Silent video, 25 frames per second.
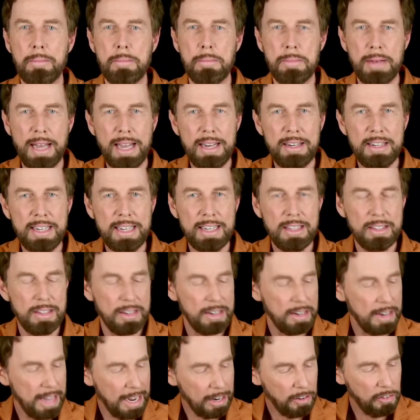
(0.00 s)
bending the
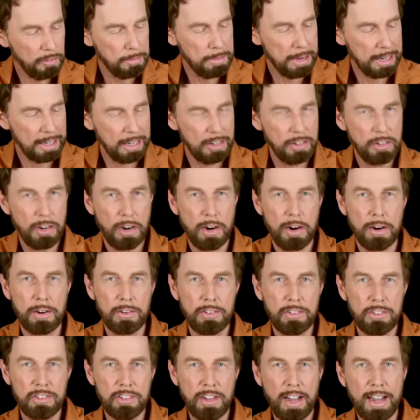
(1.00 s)
neck of my guitar
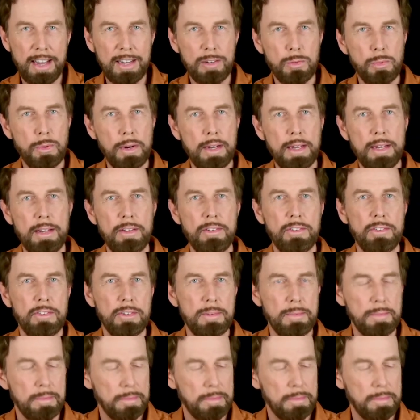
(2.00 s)
sideways.